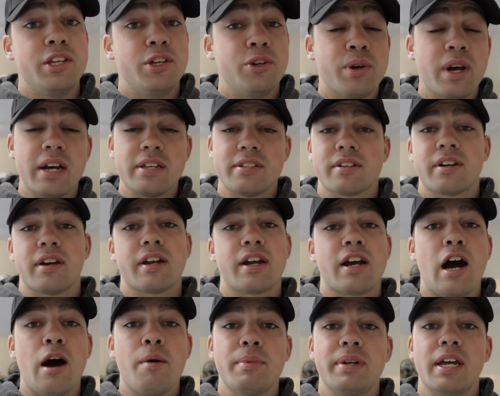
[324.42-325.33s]
You guys are gonna
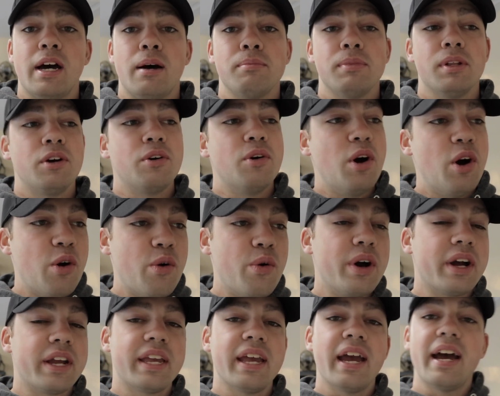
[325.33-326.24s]
comment down below,
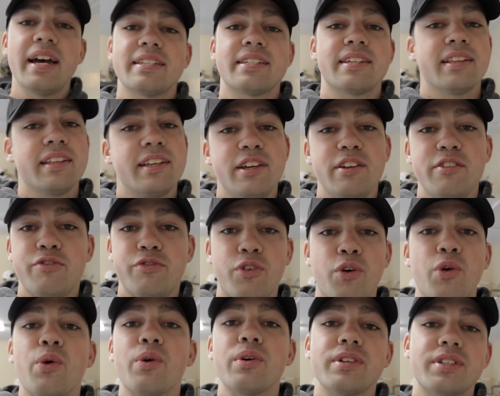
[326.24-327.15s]
oh, a gasoline
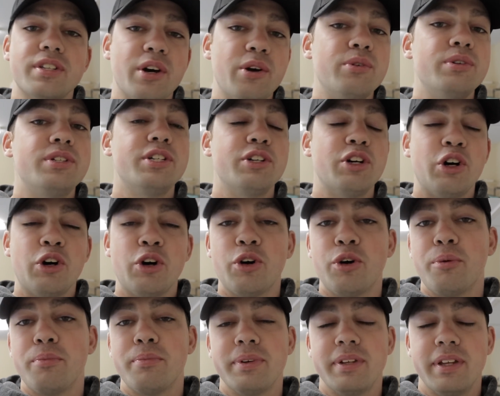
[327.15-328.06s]
Ford towed you
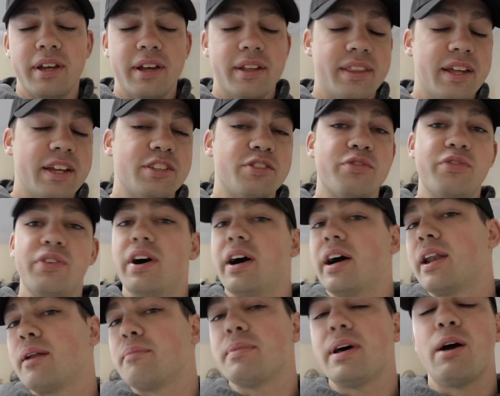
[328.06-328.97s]
home. Yeah, that's
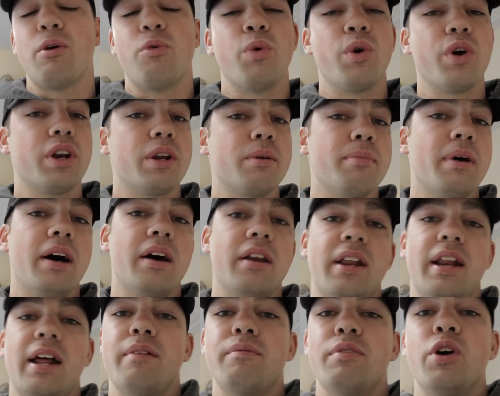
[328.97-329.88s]
fine, I'm not worried about
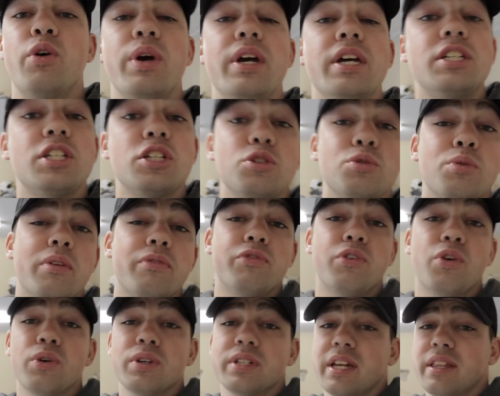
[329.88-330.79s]
it. I have no issues with
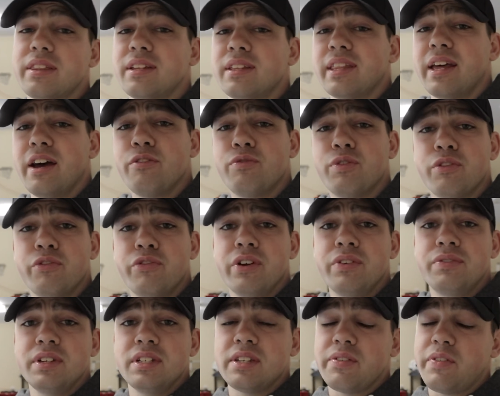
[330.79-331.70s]
Fords. I think the
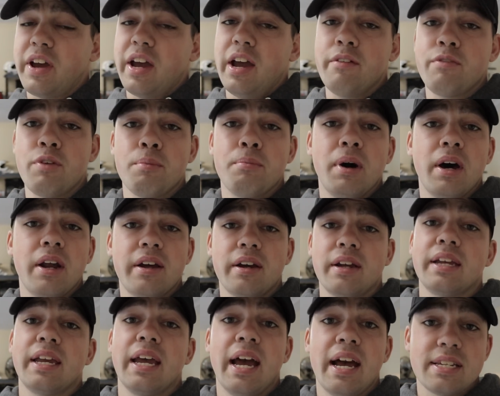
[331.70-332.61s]
F-150s, if I ever bought
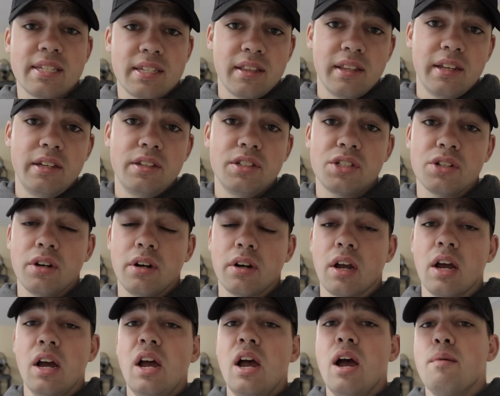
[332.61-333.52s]
a gasoline
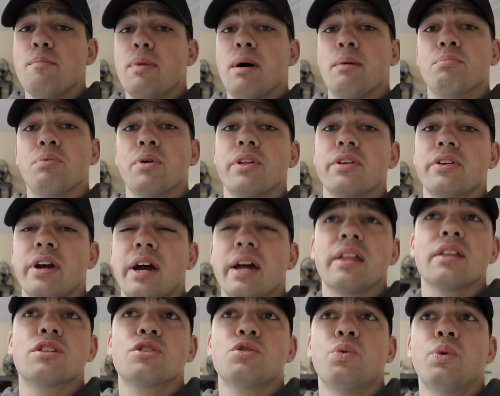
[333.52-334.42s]
truck, my brother
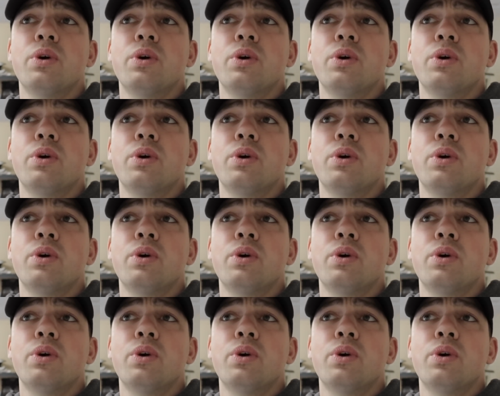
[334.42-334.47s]
had a